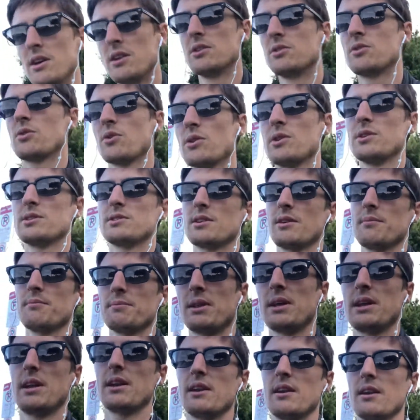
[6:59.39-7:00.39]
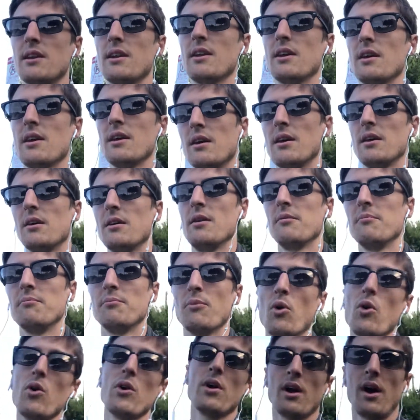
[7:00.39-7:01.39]
towards something
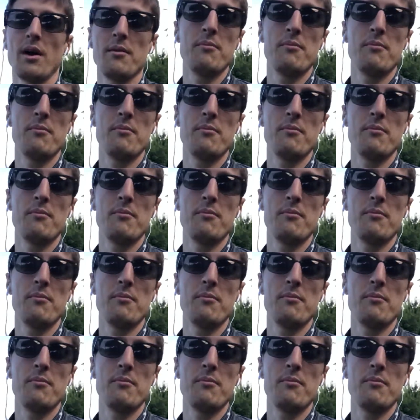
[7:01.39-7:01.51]
I'm